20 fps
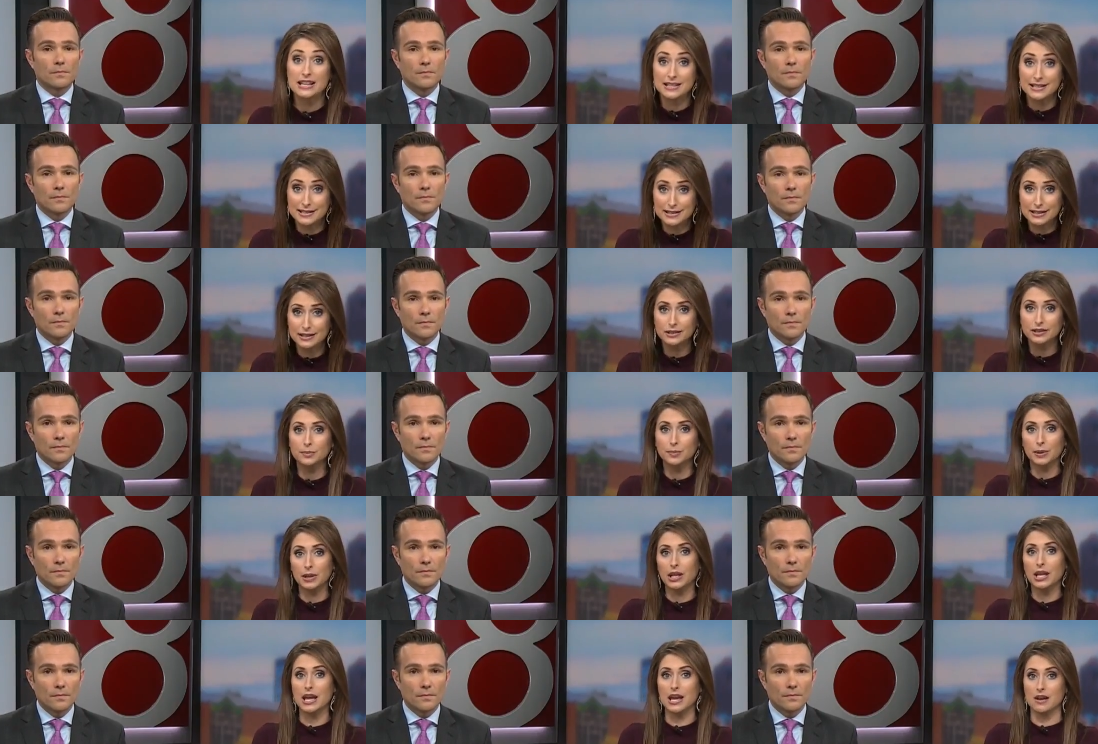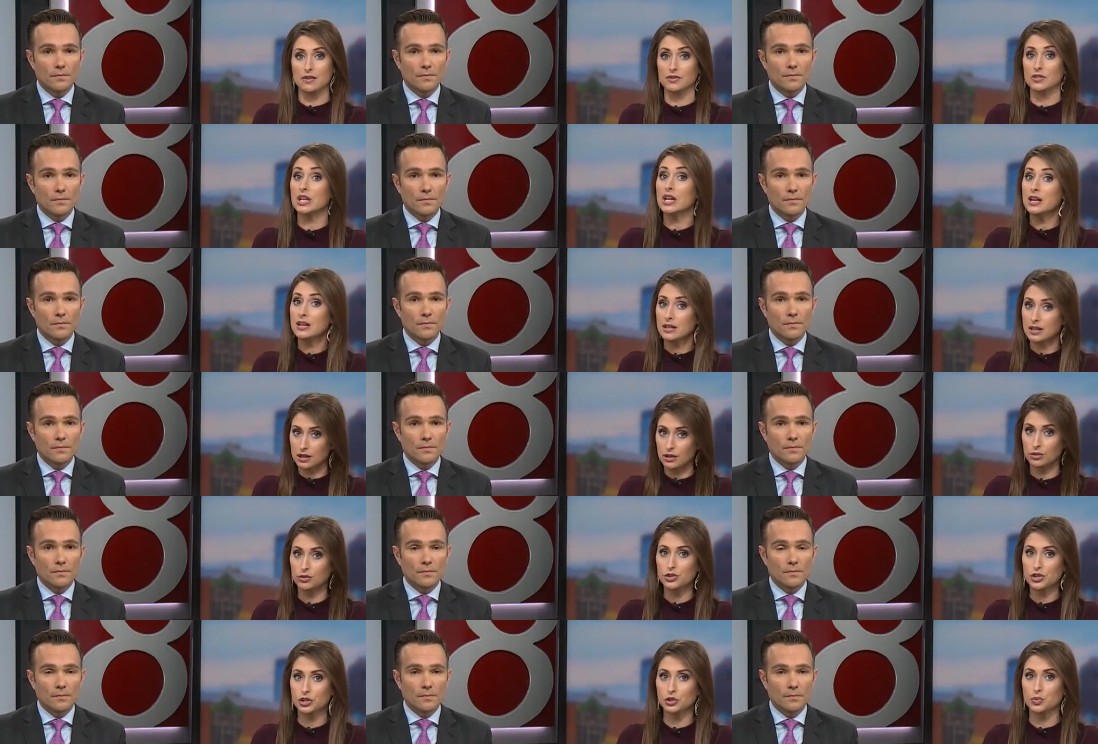Speaker 1: He still believes
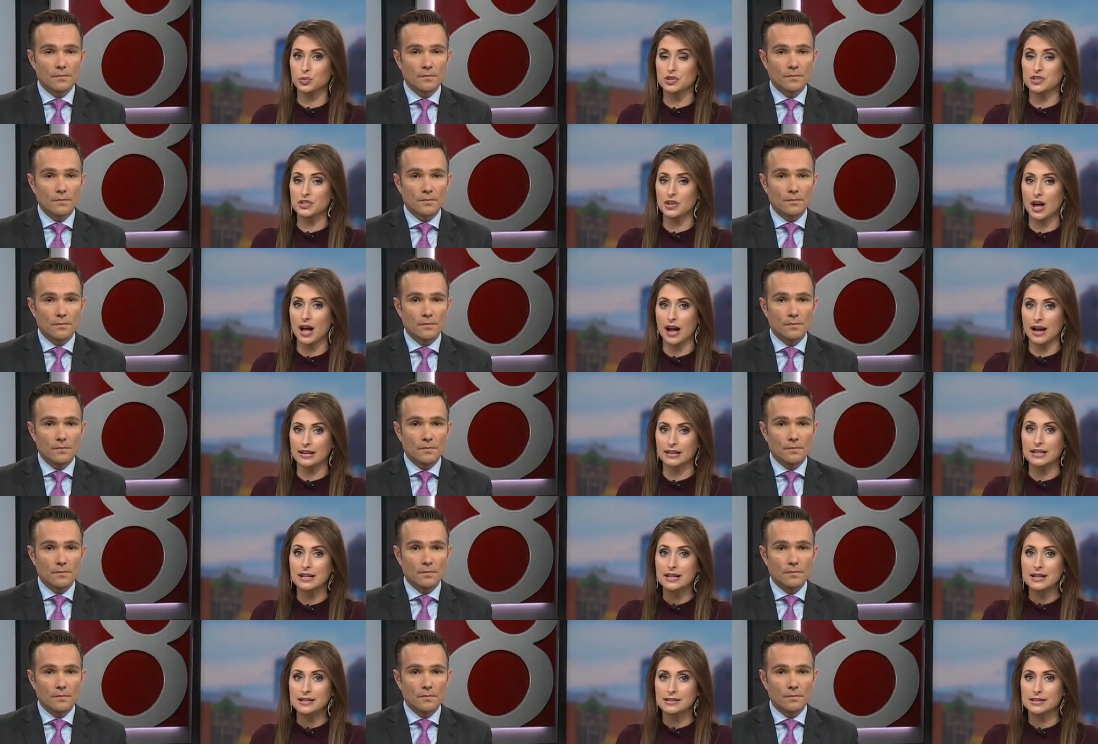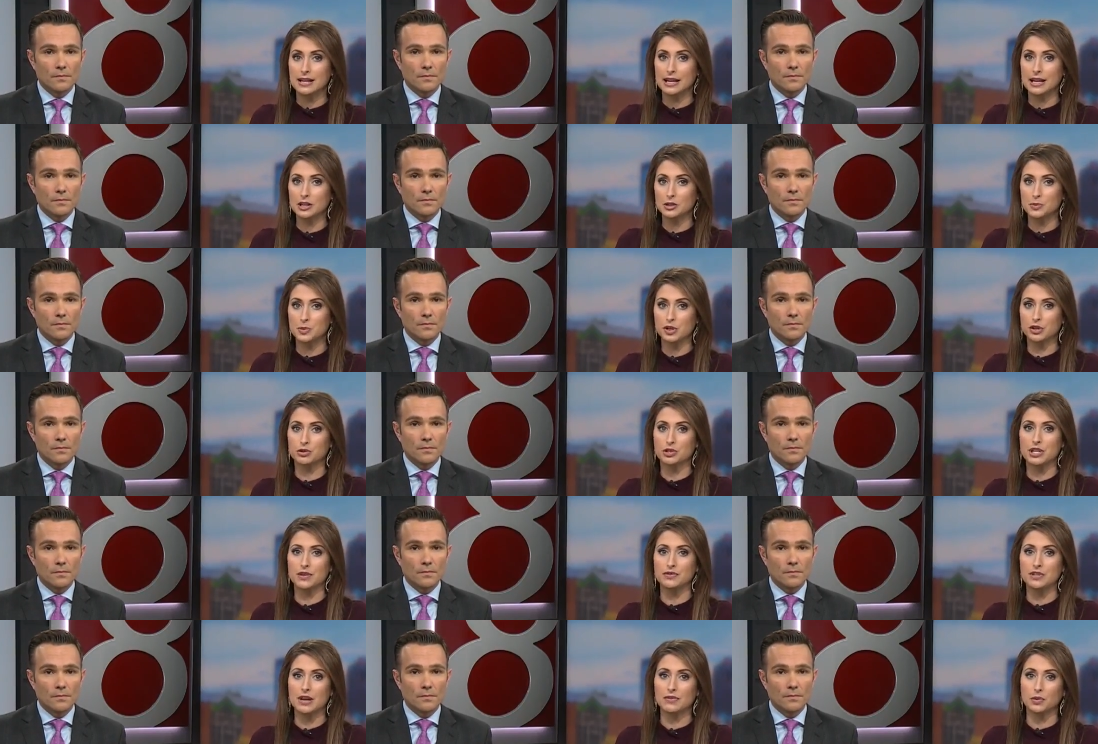Hill should resign. State House Bureau
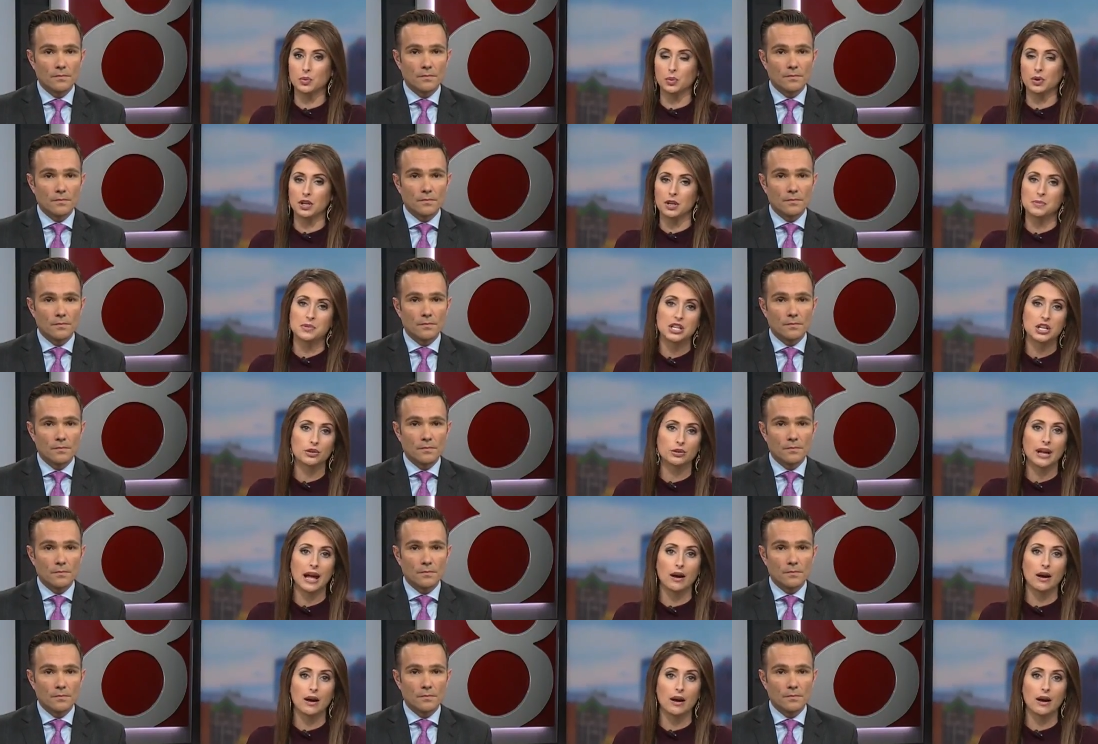Chief David Williams here